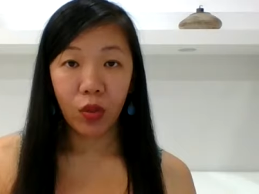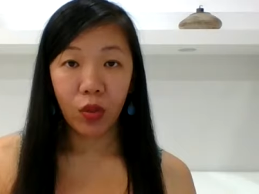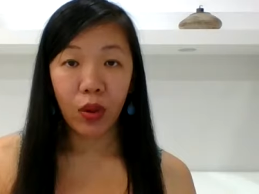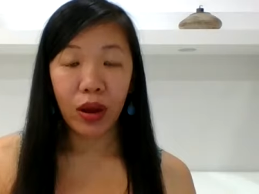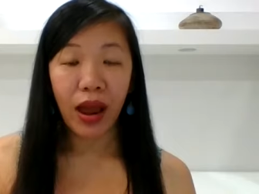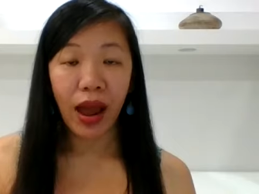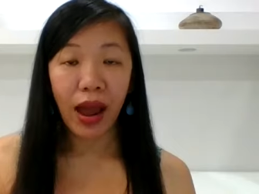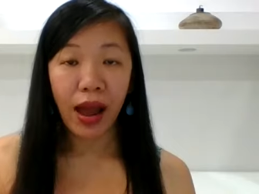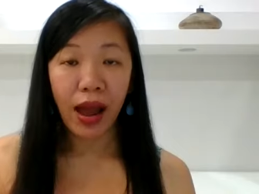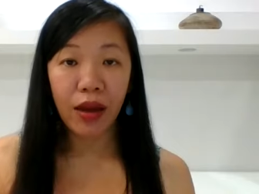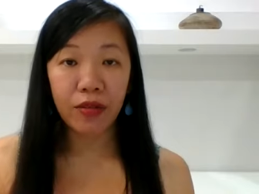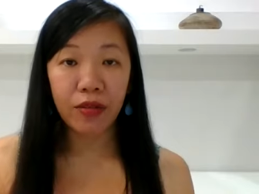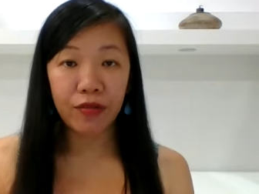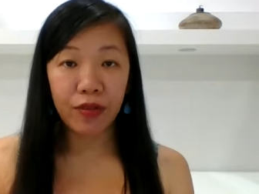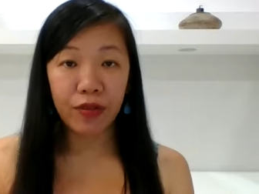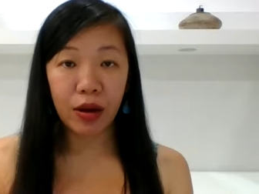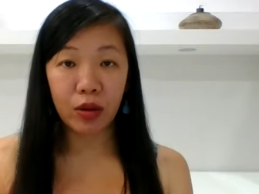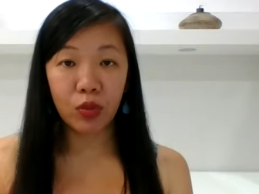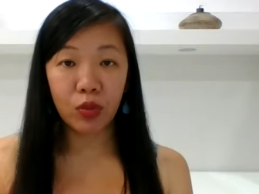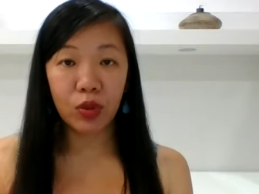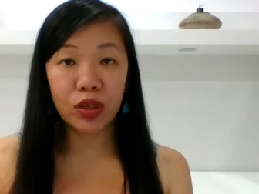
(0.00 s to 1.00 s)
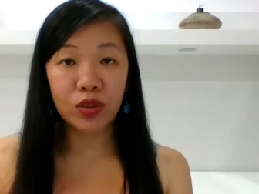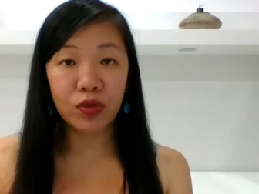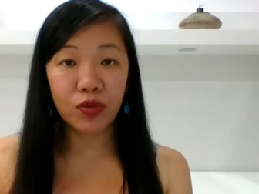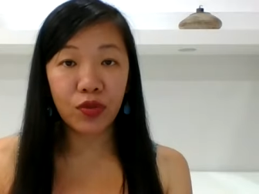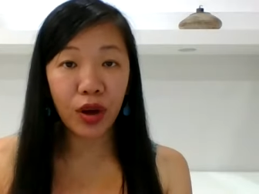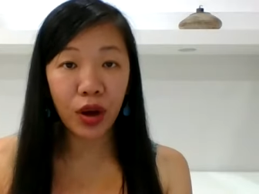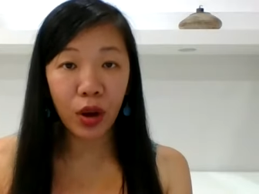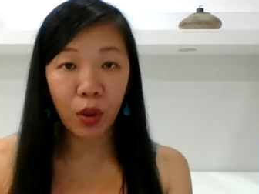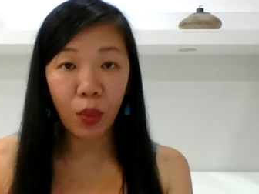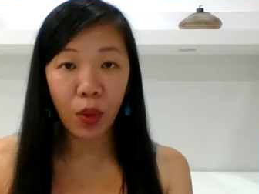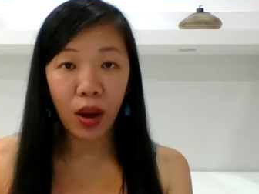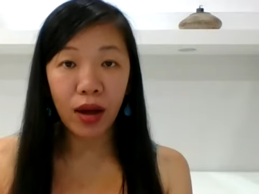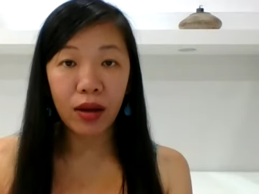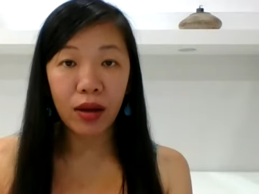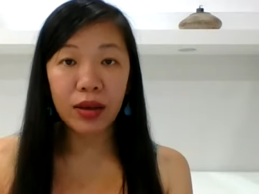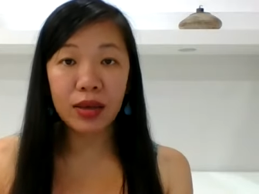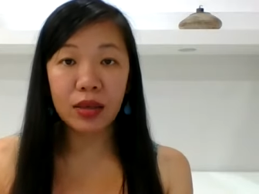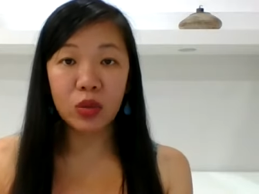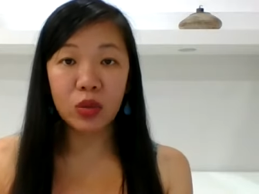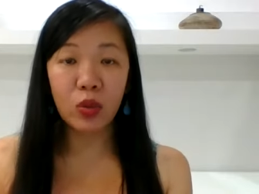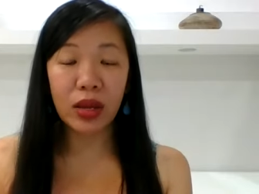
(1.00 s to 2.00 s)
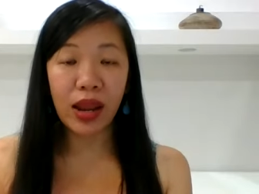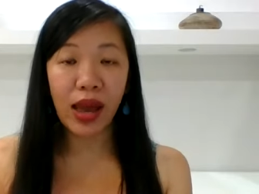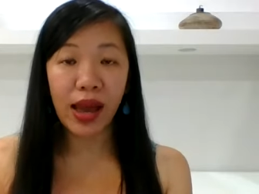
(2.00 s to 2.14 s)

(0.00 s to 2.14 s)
what I have found works very well is when